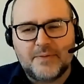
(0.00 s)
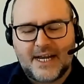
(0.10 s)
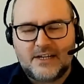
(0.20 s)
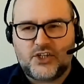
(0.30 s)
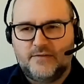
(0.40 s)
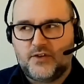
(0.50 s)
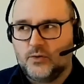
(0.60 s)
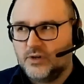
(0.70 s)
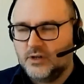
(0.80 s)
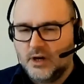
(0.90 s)
But actually, if
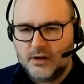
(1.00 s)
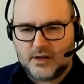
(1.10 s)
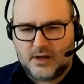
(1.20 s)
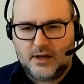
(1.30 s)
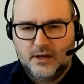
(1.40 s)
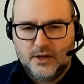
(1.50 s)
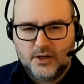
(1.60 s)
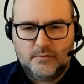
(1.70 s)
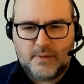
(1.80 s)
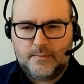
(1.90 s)
you're younger,
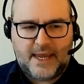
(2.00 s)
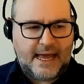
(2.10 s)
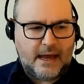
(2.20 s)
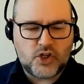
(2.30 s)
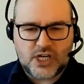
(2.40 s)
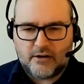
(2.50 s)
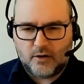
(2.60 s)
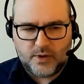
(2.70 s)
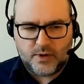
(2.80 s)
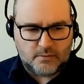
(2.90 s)
you may be house
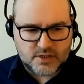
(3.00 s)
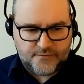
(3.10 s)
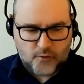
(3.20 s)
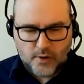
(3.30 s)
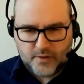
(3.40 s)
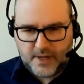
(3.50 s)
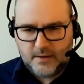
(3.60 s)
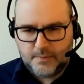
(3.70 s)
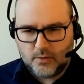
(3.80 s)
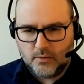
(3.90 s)
sharing with up to 4 other
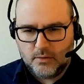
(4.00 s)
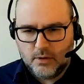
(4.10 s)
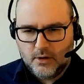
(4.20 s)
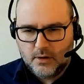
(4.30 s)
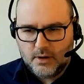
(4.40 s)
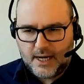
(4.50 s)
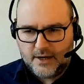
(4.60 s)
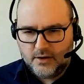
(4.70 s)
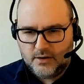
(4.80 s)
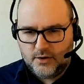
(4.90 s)
people,
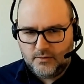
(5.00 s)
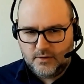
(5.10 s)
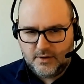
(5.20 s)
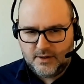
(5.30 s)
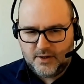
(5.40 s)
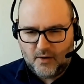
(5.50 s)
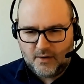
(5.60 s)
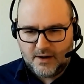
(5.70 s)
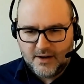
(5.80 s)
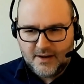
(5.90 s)
and you know,
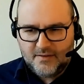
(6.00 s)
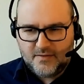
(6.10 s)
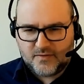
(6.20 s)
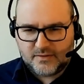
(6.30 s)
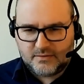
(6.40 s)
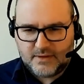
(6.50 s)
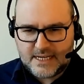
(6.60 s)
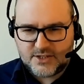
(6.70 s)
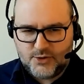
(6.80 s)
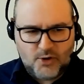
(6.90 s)

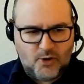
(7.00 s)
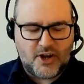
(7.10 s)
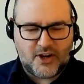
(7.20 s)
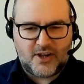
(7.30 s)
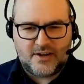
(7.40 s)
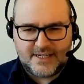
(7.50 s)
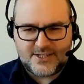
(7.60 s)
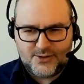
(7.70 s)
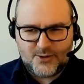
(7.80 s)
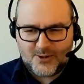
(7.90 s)
that's not
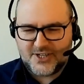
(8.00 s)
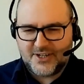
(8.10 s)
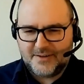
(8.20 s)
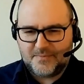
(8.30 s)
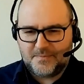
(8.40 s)
a